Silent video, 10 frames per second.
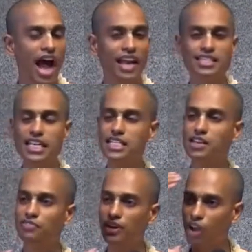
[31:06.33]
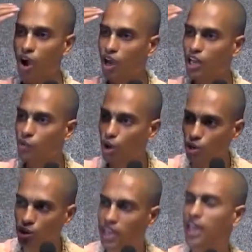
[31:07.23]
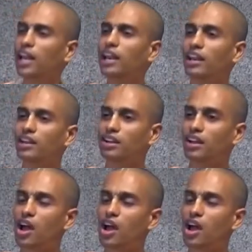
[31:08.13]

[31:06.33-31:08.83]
And he says, if at all you want to kill,